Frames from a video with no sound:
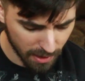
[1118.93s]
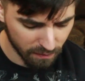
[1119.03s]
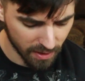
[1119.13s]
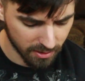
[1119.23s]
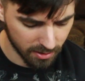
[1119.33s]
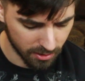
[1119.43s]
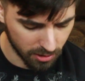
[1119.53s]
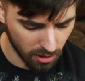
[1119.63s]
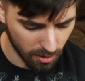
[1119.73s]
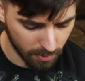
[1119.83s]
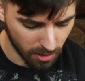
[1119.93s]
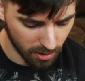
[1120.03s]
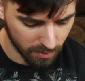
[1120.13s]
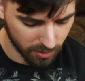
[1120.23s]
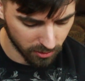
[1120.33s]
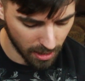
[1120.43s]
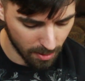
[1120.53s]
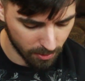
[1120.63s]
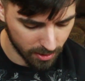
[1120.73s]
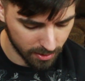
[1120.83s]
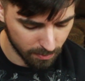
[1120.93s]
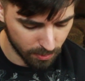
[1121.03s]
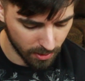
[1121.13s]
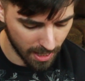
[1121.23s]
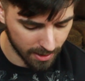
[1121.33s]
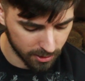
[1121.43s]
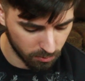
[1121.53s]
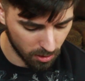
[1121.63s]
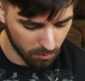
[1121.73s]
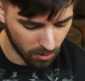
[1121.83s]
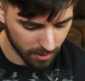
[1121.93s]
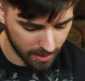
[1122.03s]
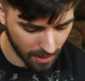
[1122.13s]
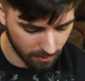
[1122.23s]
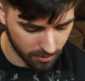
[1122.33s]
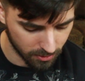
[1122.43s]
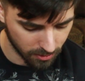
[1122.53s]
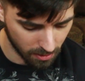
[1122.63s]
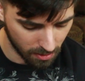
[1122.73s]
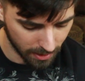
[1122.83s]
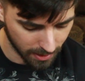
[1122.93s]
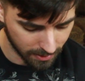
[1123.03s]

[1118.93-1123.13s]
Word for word: Manifest the top card of your library, then put X11 counters on